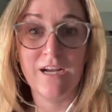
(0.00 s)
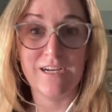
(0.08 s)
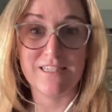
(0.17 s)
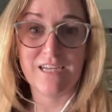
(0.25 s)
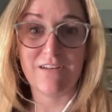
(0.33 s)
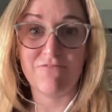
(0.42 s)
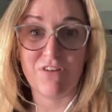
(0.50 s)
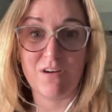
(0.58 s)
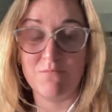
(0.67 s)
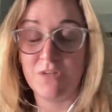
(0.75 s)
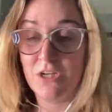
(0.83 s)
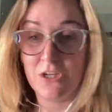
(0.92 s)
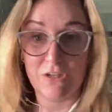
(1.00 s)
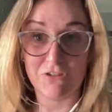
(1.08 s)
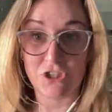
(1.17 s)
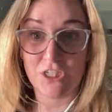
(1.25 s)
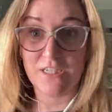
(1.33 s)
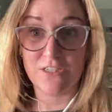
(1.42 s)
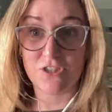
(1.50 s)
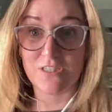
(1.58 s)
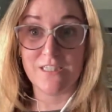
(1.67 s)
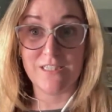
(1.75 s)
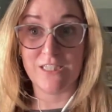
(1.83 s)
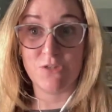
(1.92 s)
aside from Yoshida just
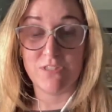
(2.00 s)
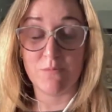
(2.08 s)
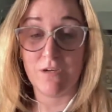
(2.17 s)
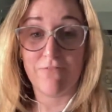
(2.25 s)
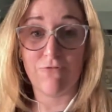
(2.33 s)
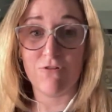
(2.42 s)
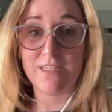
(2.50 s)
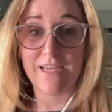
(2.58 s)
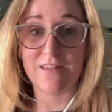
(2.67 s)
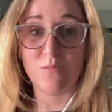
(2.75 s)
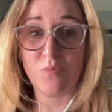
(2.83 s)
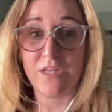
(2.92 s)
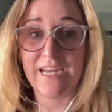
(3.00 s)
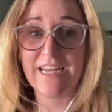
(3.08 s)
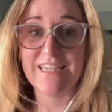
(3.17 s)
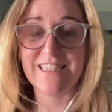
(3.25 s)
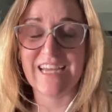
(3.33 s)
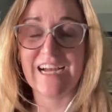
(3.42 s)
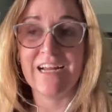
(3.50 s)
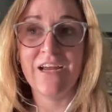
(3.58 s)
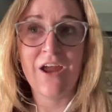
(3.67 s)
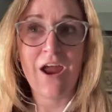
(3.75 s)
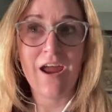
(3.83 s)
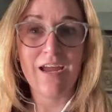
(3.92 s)
continuing to be a force at the plate, is that
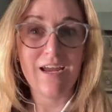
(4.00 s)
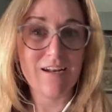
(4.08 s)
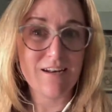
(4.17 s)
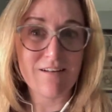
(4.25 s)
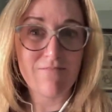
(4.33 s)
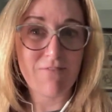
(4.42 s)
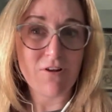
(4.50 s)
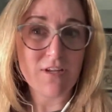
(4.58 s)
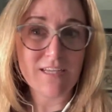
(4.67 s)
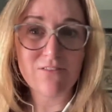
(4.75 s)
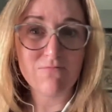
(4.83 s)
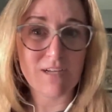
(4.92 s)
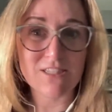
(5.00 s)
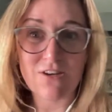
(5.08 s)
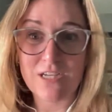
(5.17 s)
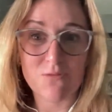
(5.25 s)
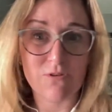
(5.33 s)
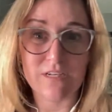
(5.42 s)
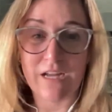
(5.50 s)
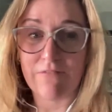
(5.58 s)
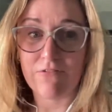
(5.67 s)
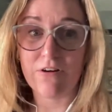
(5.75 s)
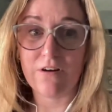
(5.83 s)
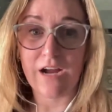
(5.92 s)
it felt like the Red Sox were
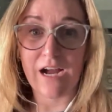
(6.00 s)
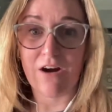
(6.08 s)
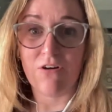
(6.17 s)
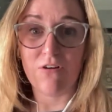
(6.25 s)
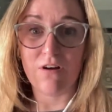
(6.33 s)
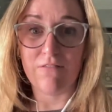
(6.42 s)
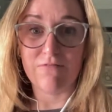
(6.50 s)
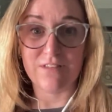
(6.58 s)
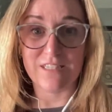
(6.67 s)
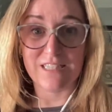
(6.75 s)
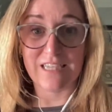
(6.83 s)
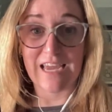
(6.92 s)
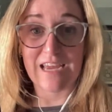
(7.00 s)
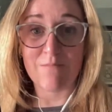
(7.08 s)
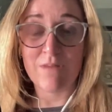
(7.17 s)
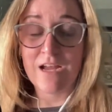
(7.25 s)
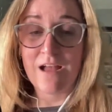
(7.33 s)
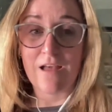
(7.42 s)
never out of this game.